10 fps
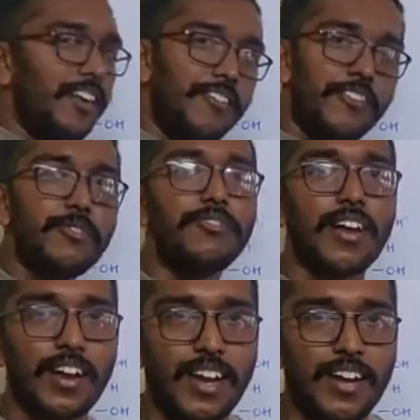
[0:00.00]
if you
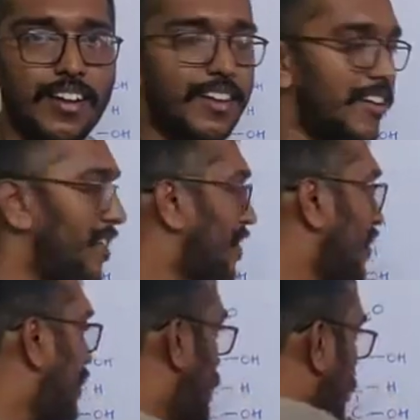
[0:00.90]
forget
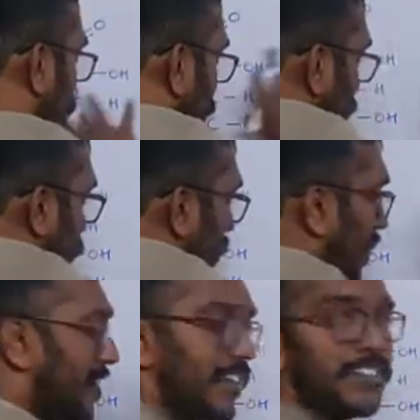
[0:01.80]
to
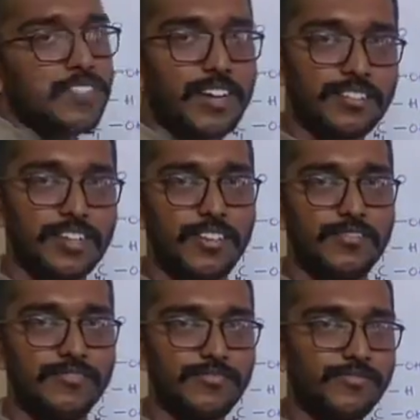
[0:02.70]
write this structure.
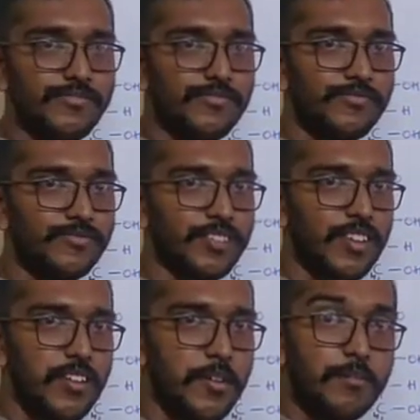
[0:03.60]

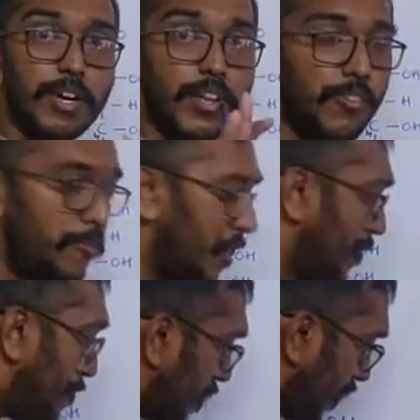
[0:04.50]
But you will be
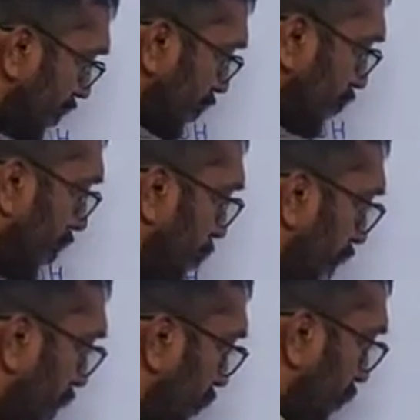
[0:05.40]
remembering this
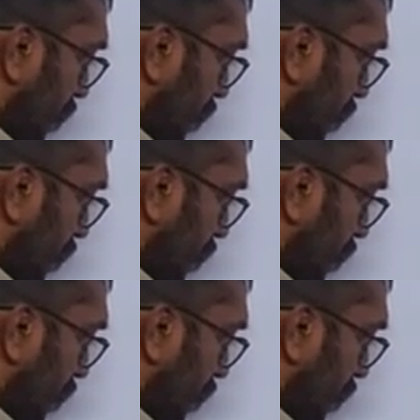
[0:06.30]
formula